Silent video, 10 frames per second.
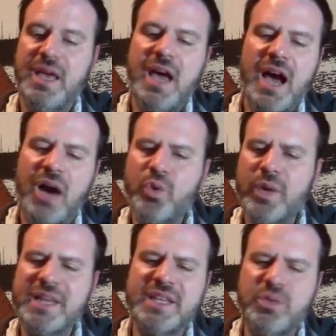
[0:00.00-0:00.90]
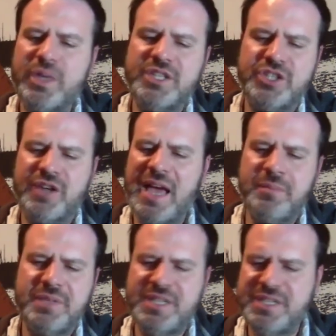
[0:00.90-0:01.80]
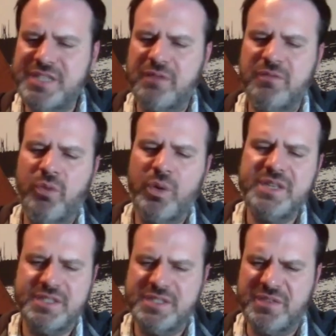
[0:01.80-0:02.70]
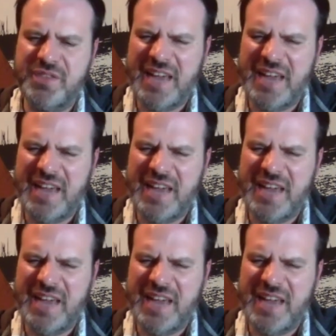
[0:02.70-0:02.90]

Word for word: How quickly winter empties our voices of their